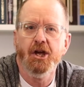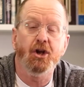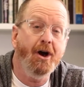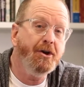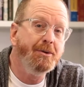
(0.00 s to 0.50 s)

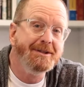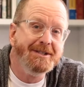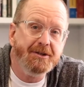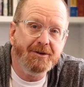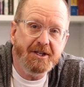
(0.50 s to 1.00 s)
God who
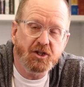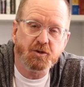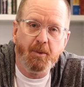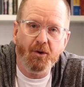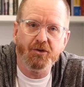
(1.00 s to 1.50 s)
literally
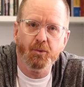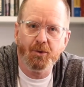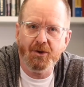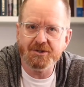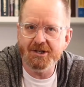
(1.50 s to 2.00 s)
spoke the
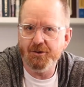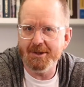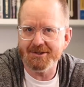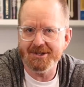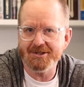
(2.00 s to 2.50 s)
worlds into
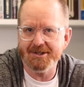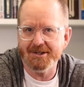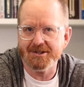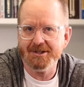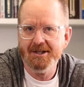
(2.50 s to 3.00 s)

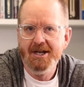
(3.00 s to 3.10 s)
existence.